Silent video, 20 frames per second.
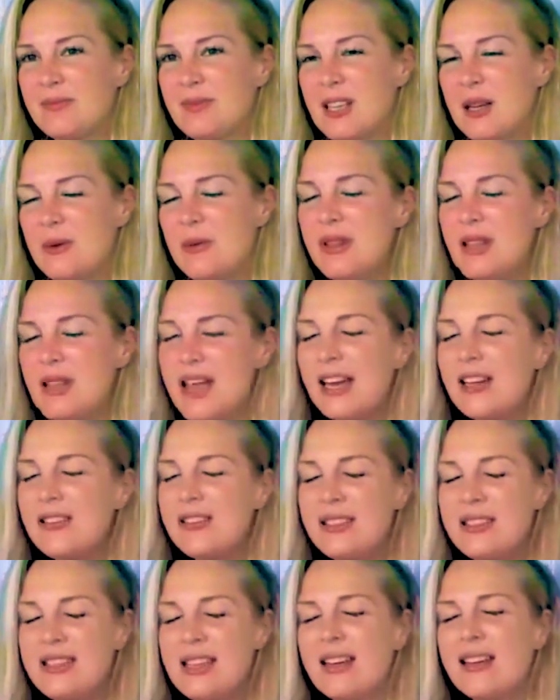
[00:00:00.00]
I would like you
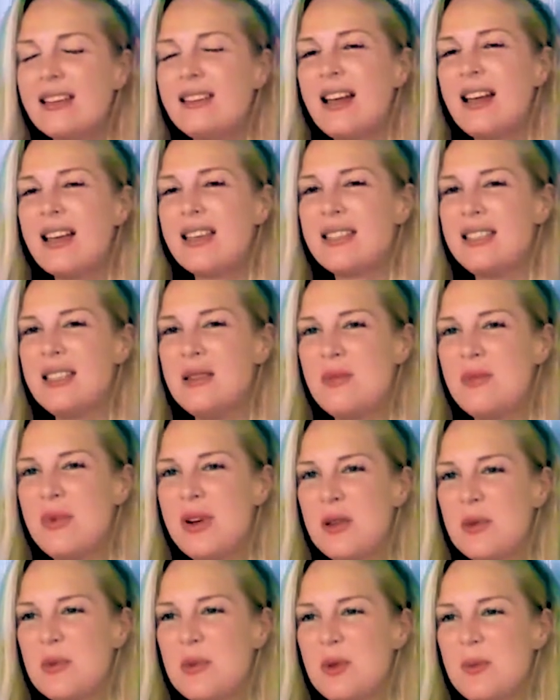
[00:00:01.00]
to take a nice deep
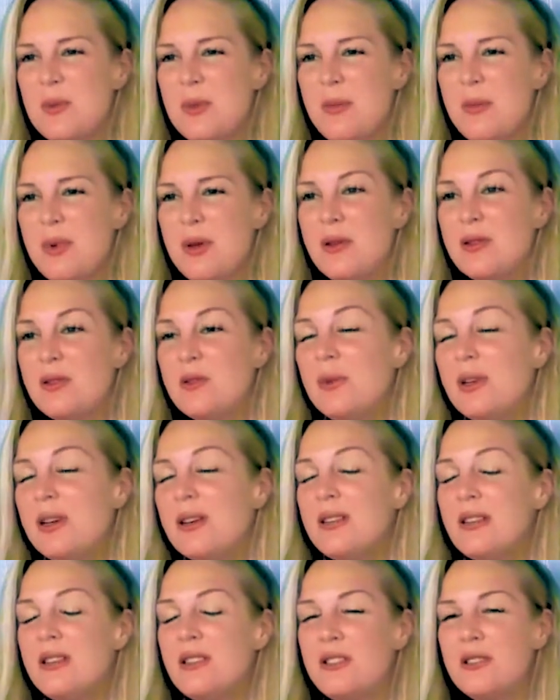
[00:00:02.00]
breath with me because we're
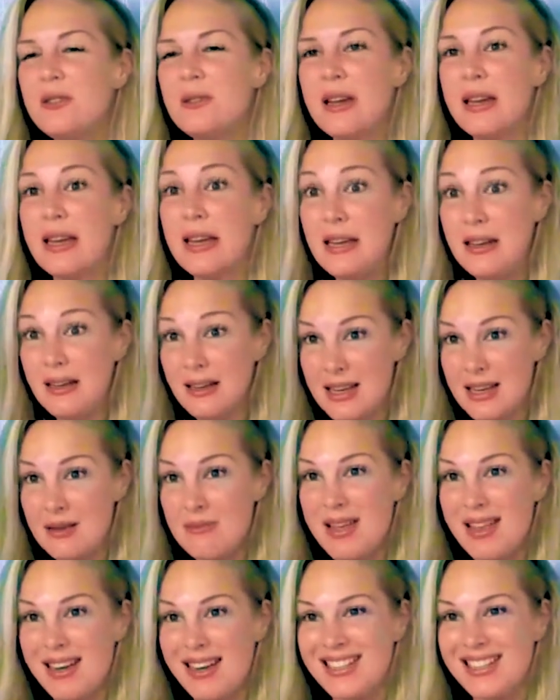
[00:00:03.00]
going to do a healing
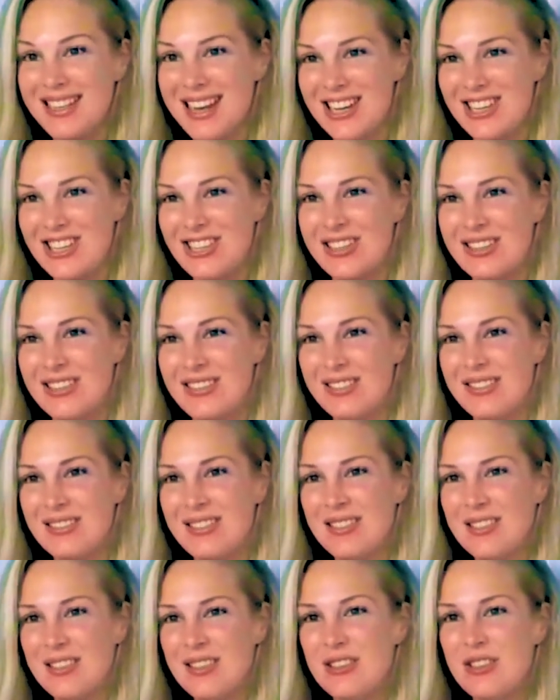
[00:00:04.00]
meditation
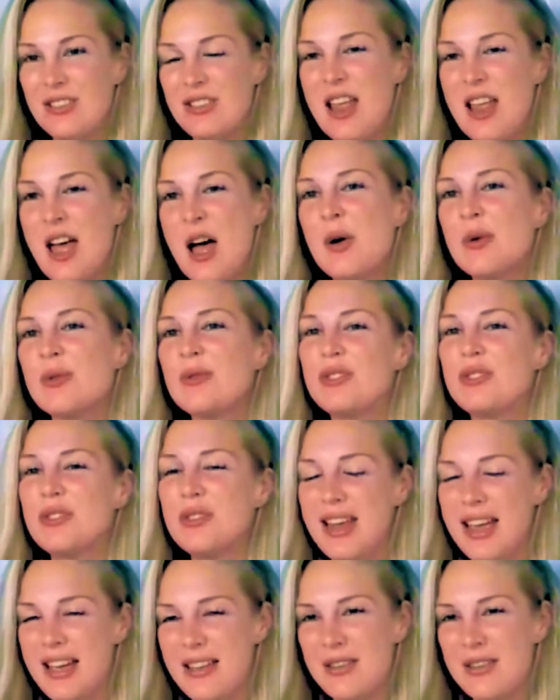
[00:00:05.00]
now
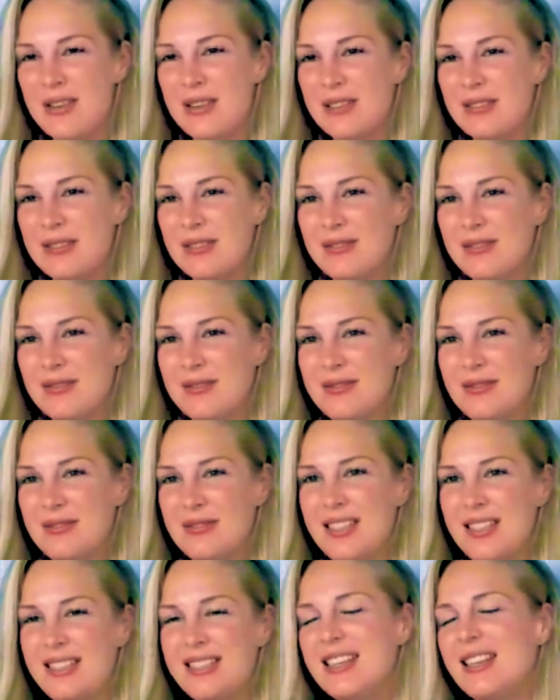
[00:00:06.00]
together.
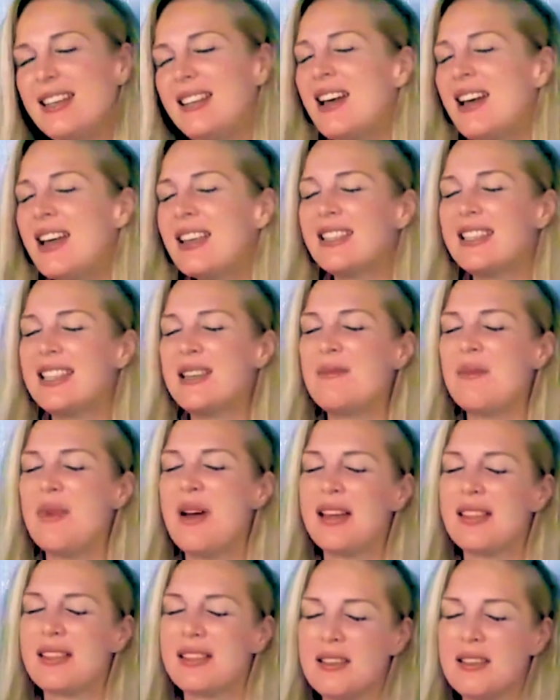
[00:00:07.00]
Let's take a nice deep breath.